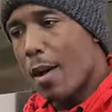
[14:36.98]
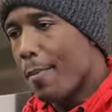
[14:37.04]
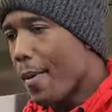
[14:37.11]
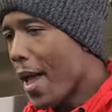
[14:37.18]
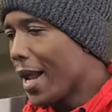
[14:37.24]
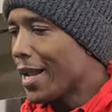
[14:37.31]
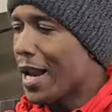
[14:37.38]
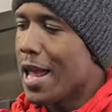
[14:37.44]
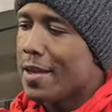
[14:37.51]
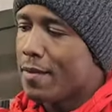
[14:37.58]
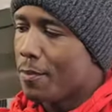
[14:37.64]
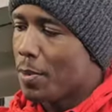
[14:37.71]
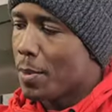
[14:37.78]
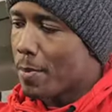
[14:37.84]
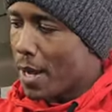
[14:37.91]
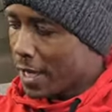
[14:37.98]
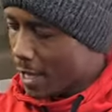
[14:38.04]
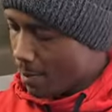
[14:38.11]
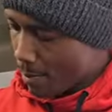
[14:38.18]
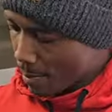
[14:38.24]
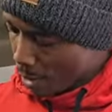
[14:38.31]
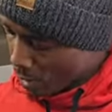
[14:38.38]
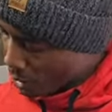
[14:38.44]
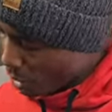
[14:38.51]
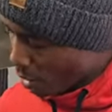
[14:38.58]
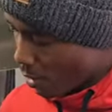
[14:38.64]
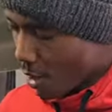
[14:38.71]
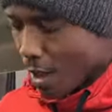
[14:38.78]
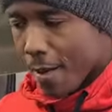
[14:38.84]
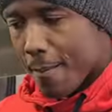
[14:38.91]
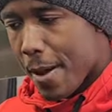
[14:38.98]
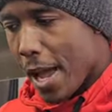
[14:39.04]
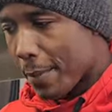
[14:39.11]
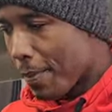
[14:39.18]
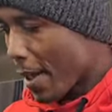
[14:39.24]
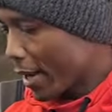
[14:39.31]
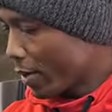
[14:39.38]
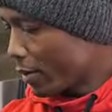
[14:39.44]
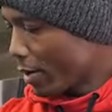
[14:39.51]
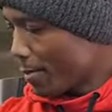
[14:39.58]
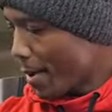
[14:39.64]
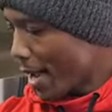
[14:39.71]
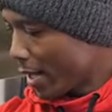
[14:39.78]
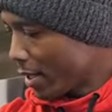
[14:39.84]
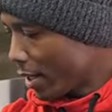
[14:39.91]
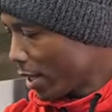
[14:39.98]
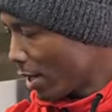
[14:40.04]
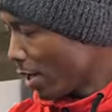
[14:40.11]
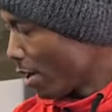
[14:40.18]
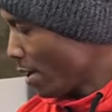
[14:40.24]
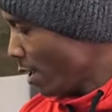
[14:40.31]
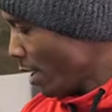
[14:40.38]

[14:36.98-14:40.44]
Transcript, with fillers: back, and I even put my Kimimoto backpack on the back of there,